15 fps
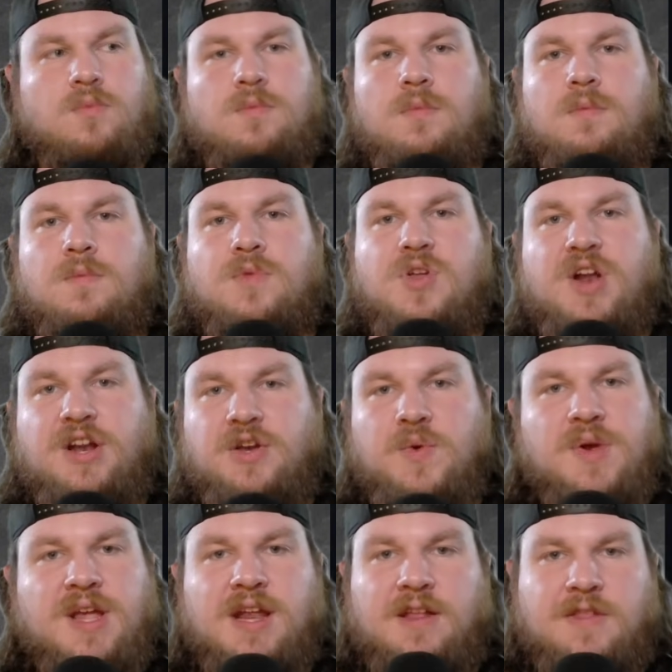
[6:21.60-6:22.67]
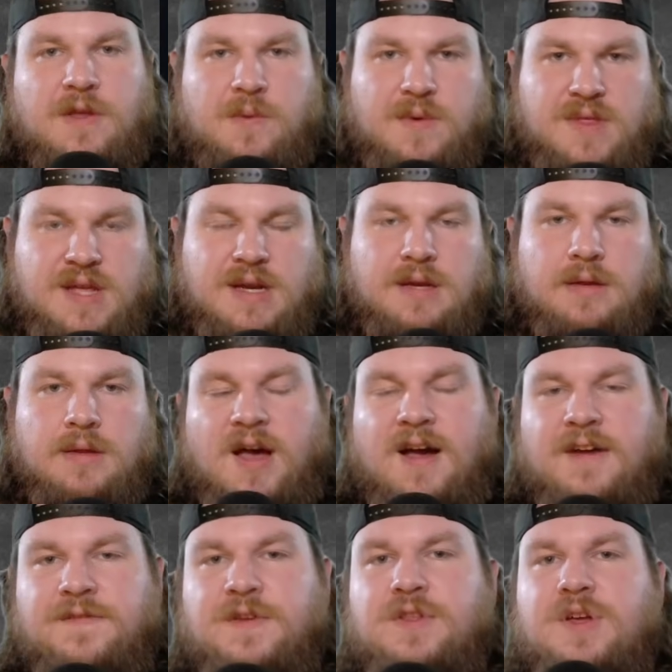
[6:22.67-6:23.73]
They're not doing anything with it.
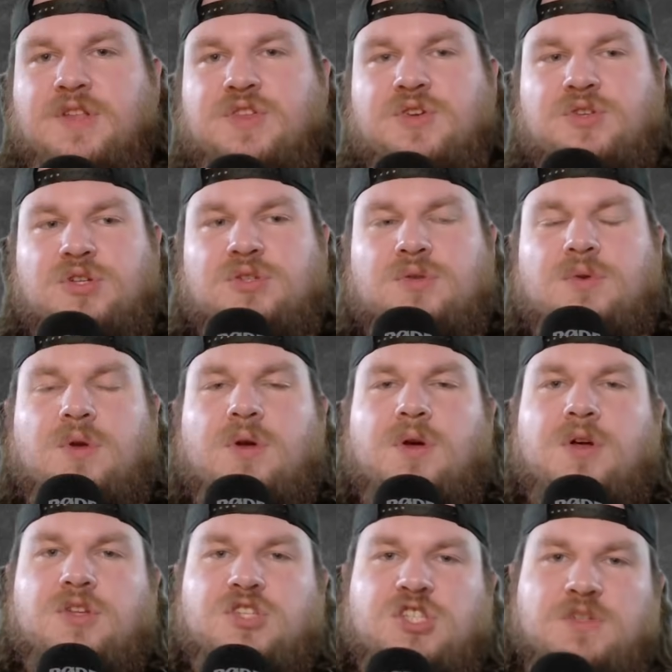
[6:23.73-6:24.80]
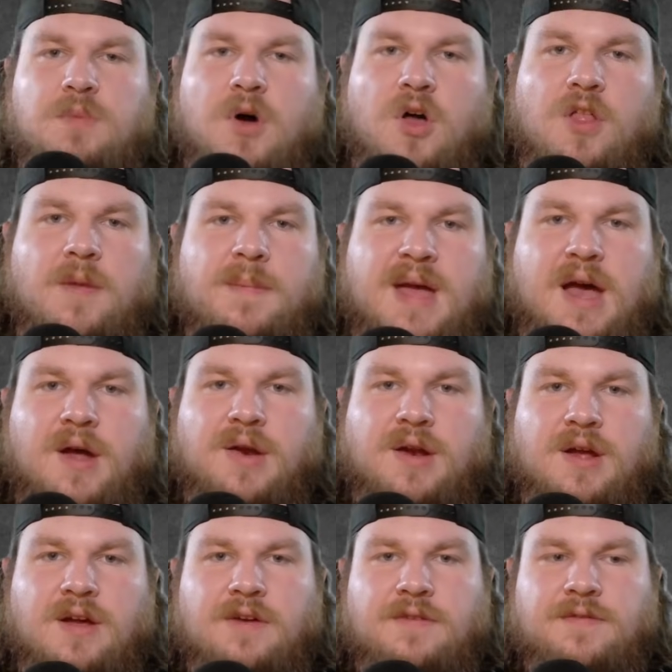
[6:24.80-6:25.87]
I feel like there's a small amount
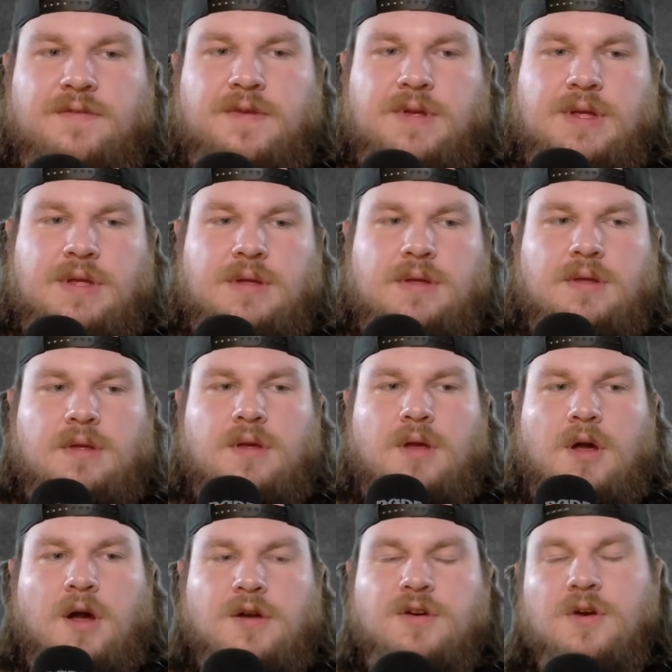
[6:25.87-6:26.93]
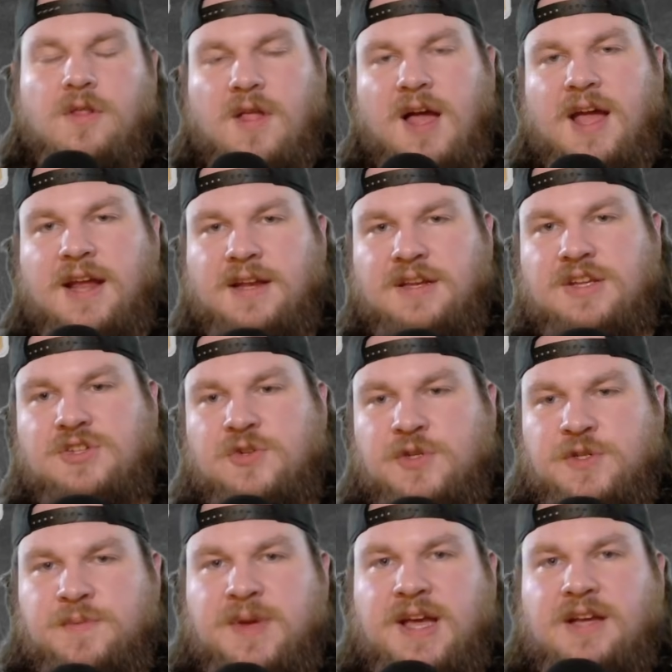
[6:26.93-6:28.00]
of underlying
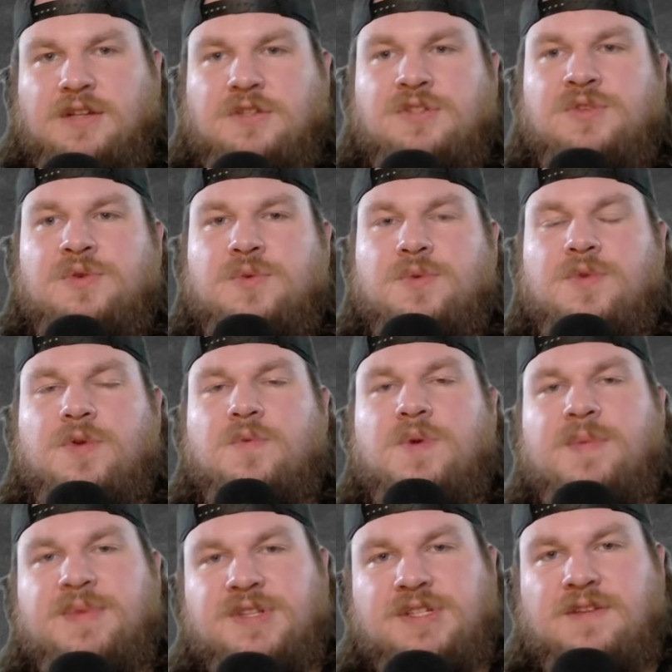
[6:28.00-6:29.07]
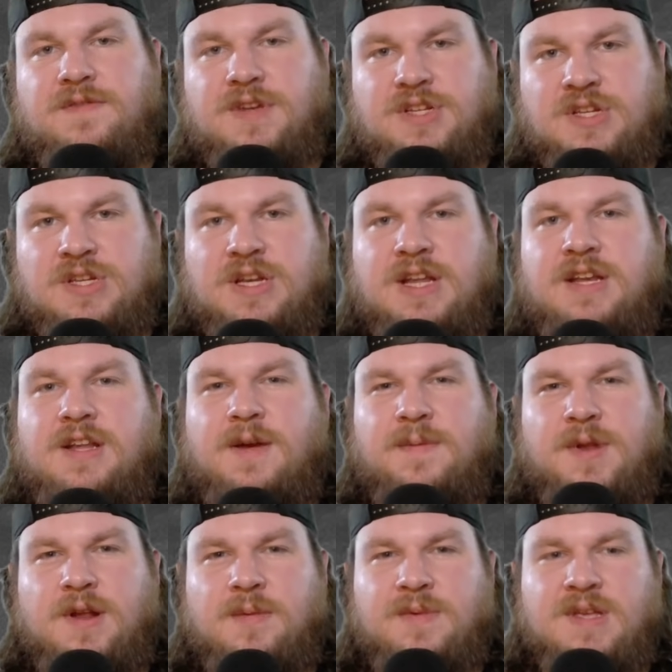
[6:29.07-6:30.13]
disrespect to the women's division in
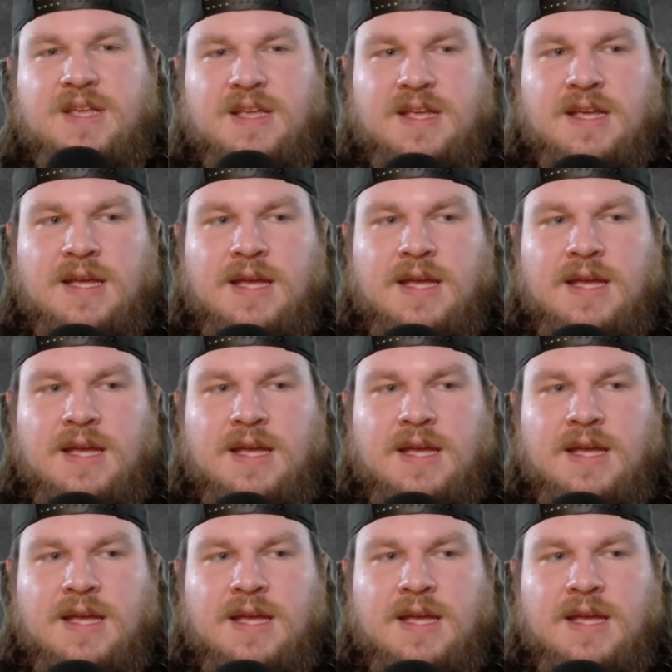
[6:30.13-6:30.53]
WWE,